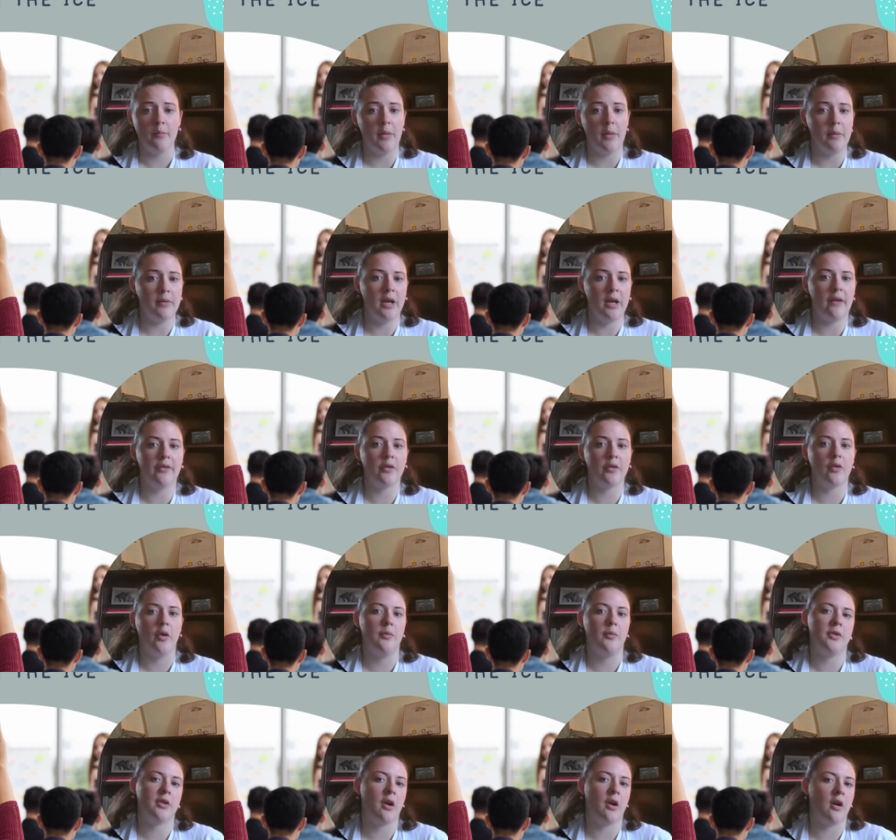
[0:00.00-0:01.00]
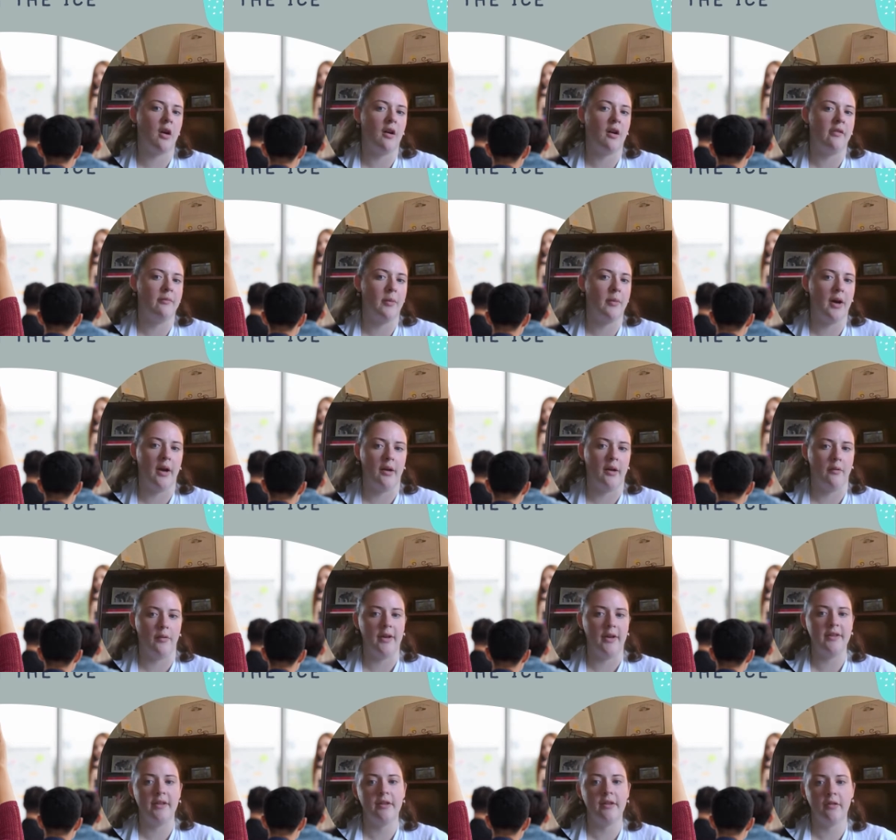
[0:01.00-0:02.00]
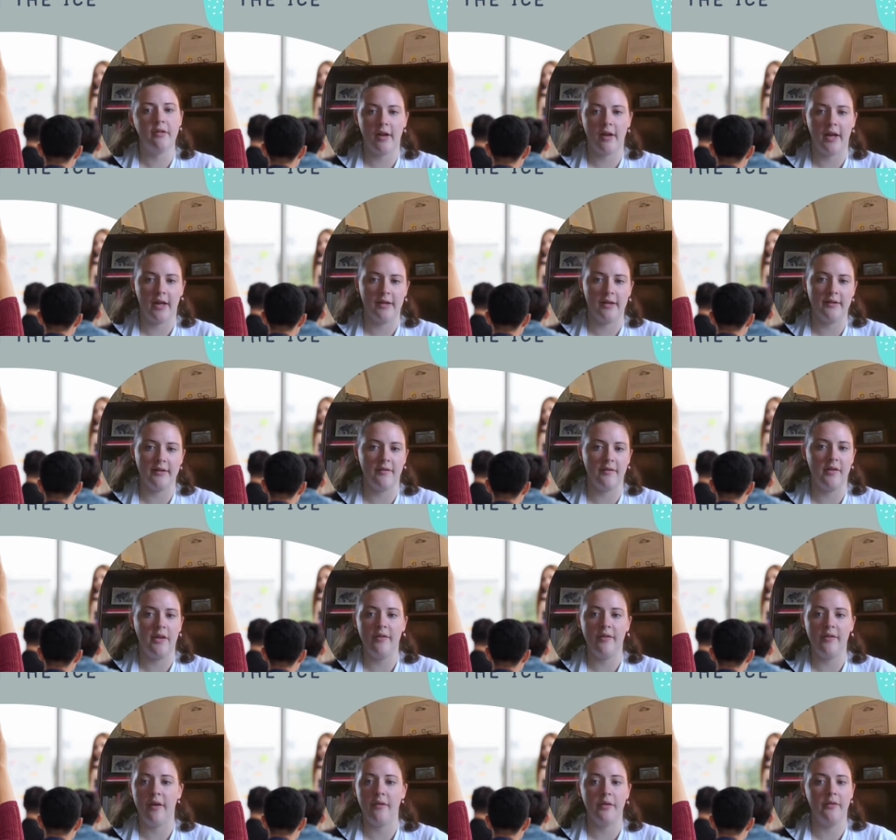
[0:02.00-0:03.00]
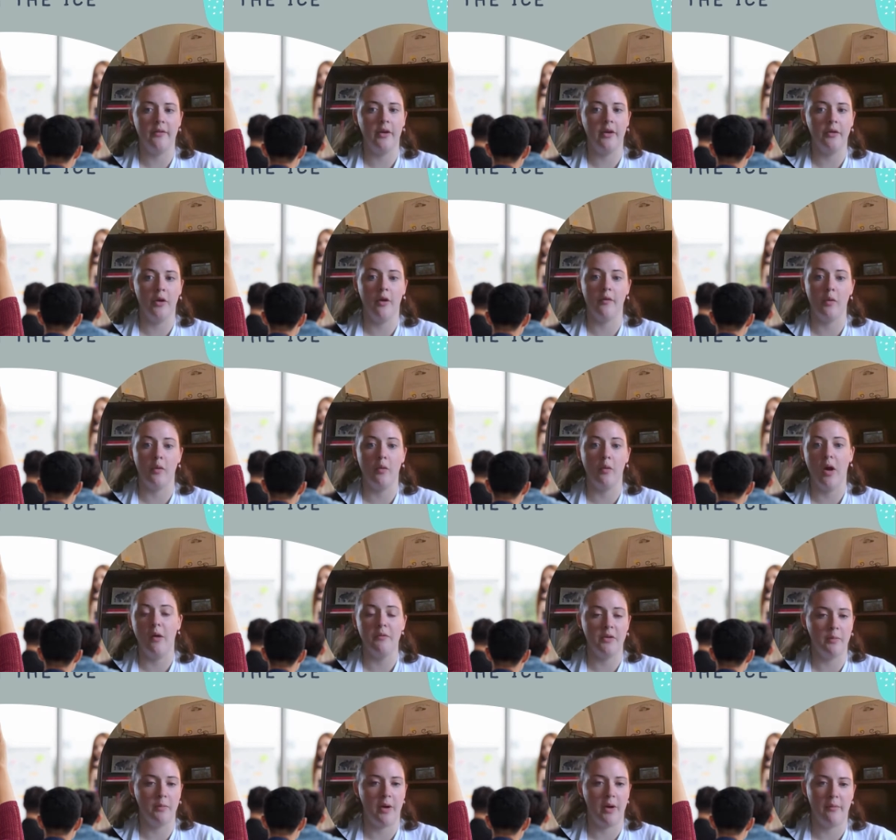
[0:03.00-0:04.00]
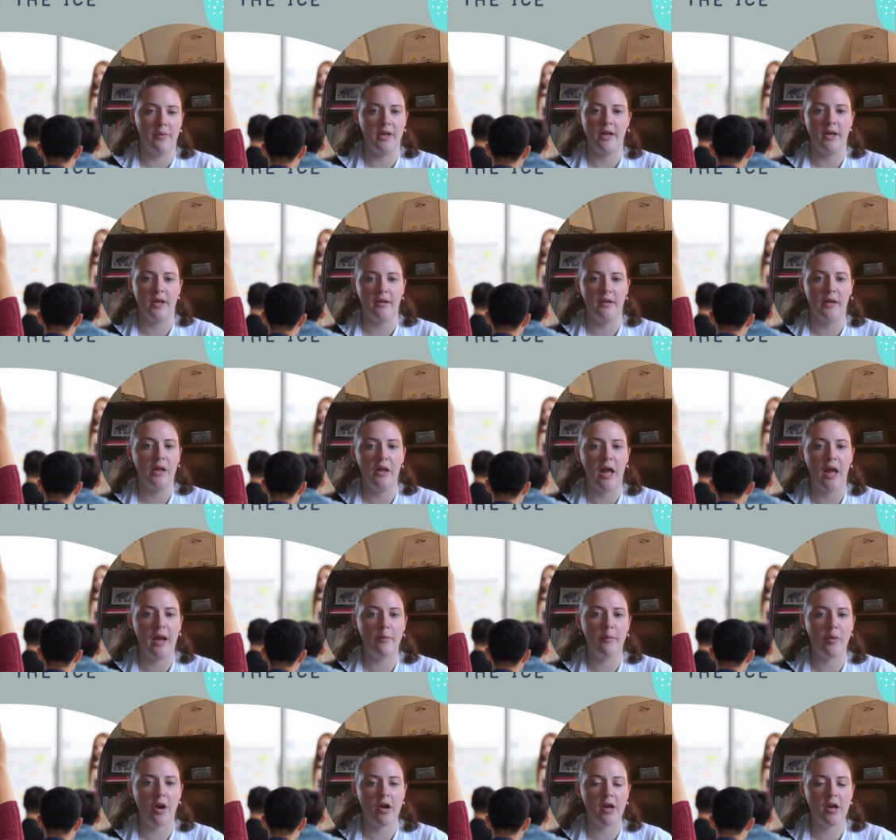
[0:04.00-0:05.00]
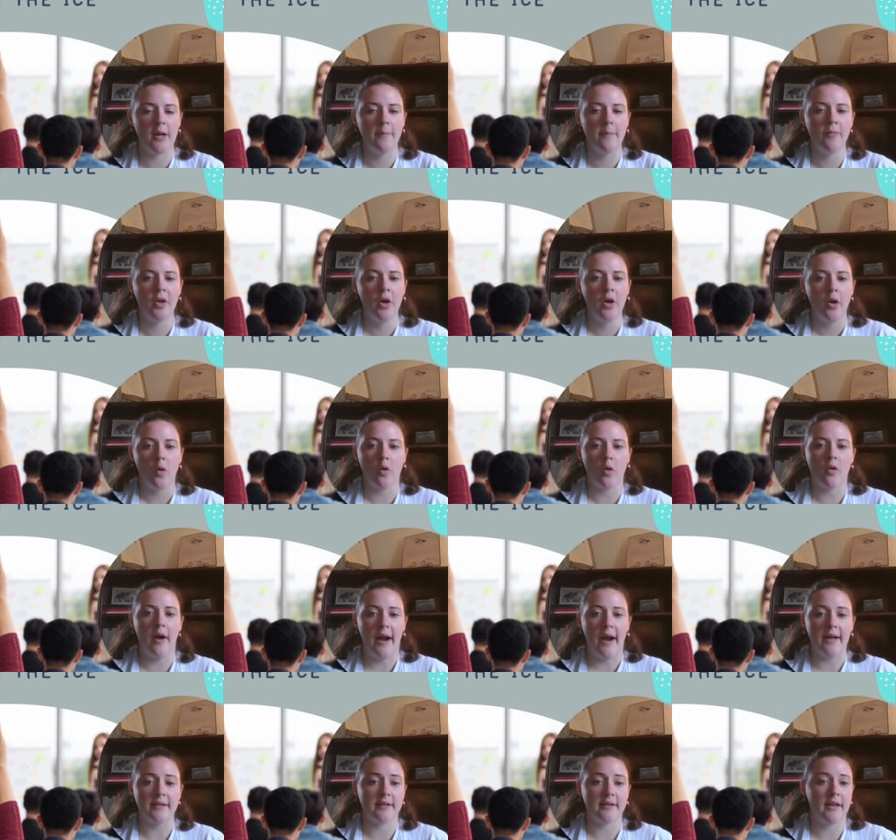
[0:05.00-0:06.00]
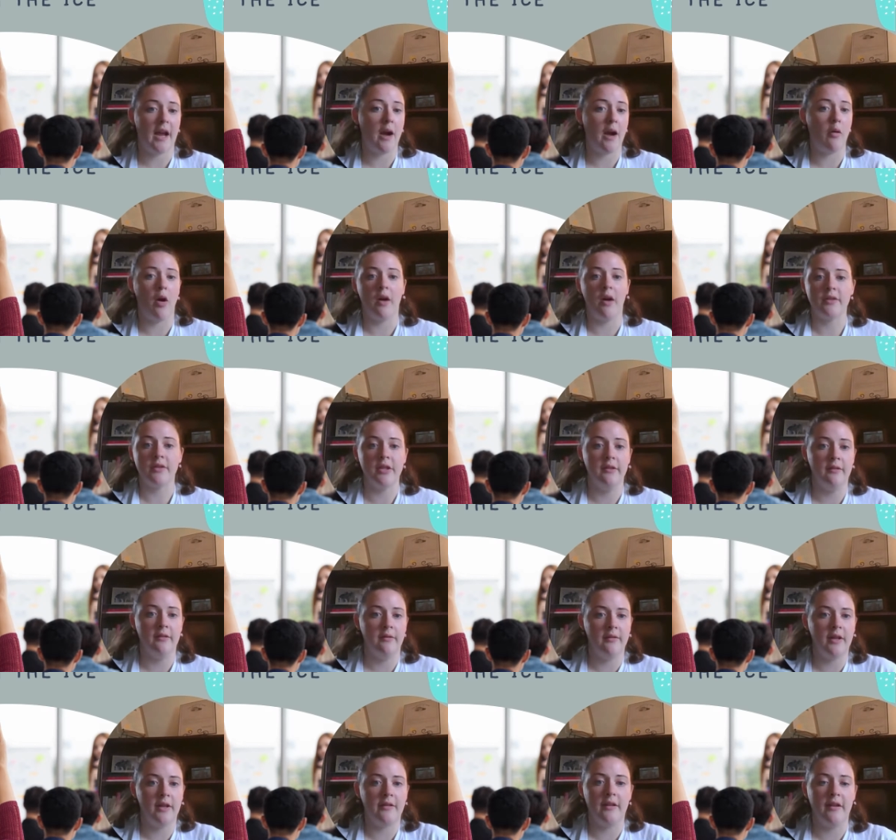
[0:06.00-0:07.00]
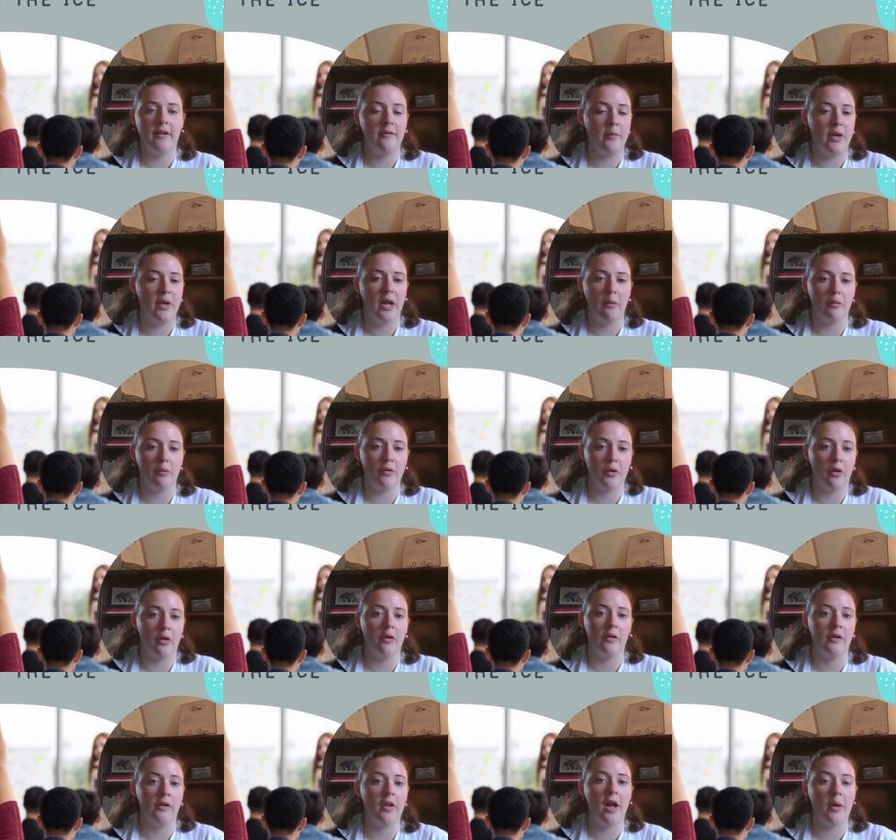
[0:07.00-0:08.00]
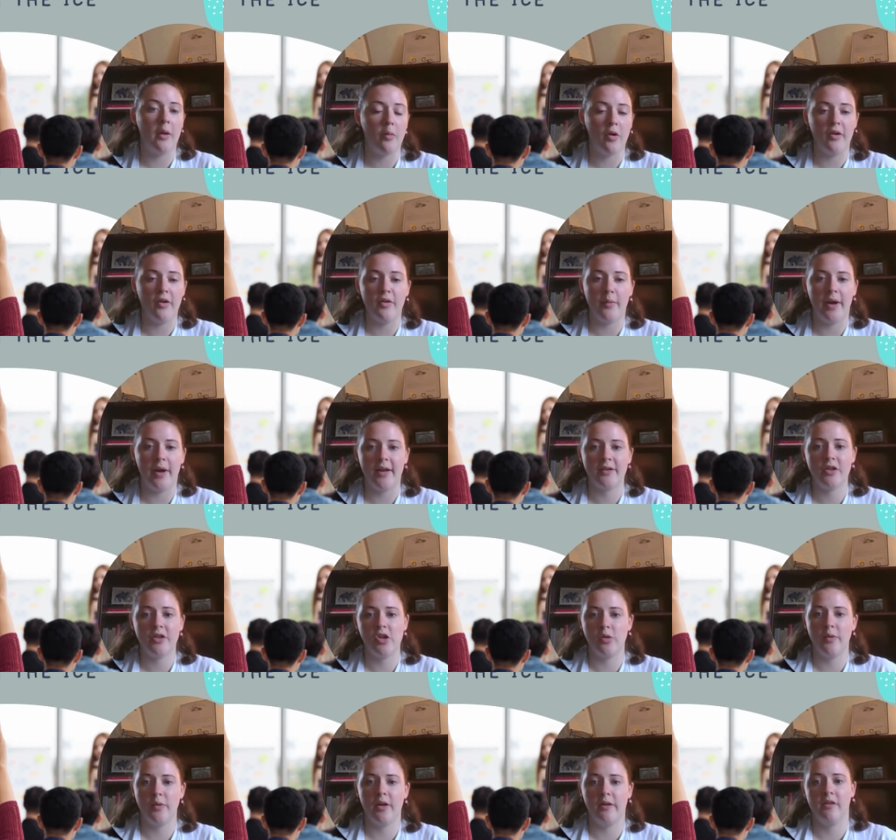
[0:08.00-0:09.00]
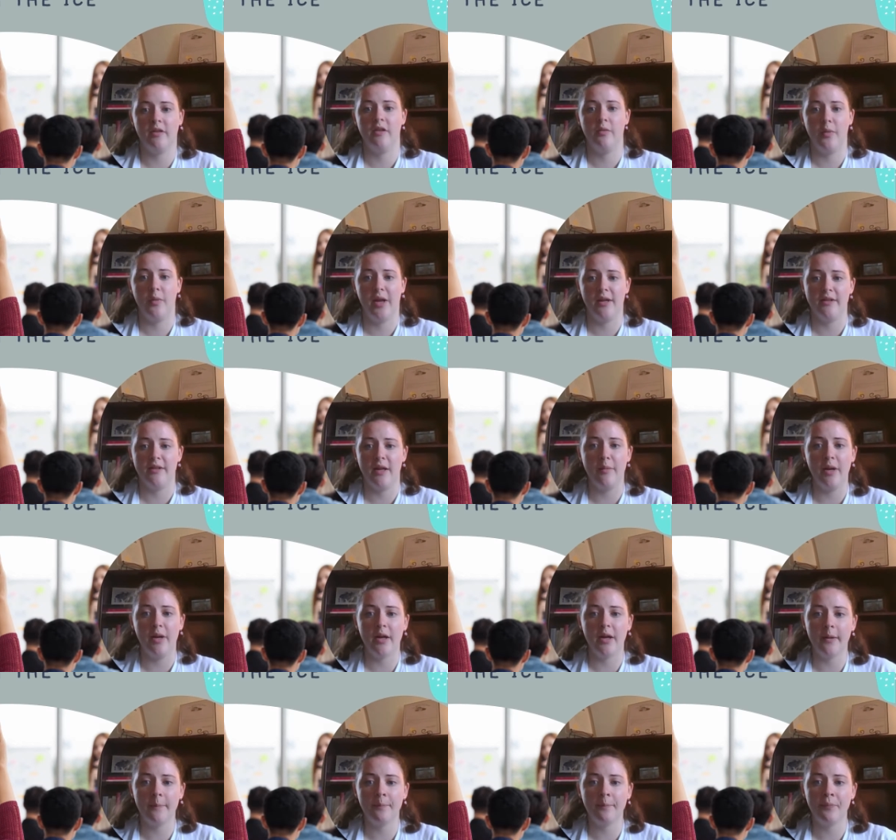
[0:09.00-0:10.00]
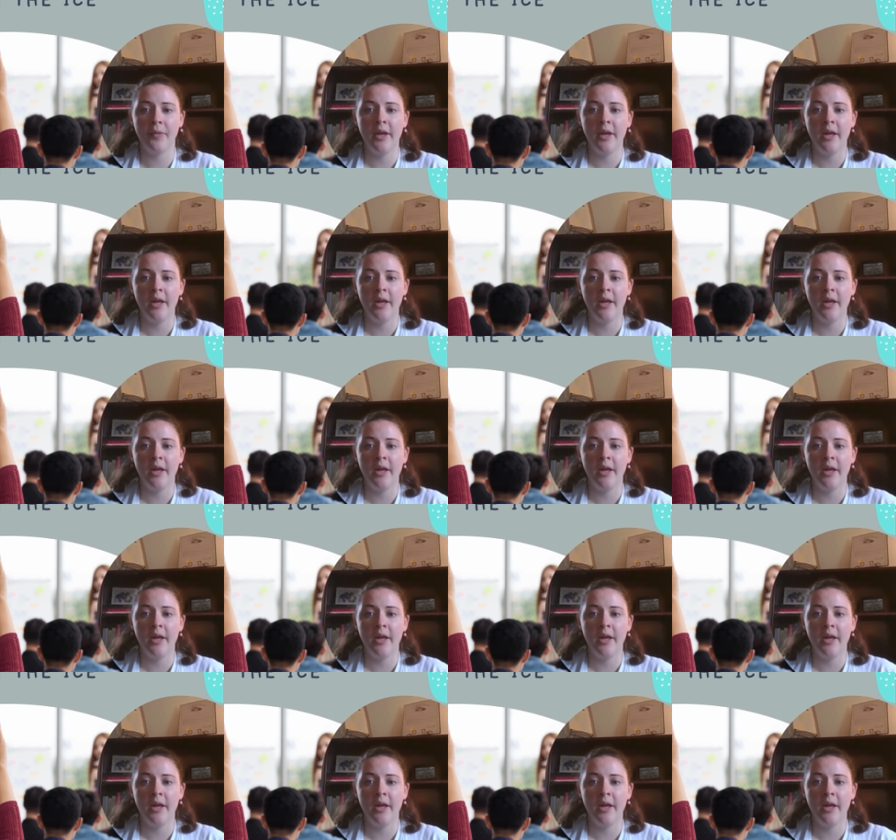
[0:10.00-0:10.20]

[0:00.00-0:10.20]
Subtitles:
Maybe have the group start off by raising their hands if they've ever felt overwhelmed by being in the library, or ask how often that they've been able to go to the library in the past year because of the pandemic.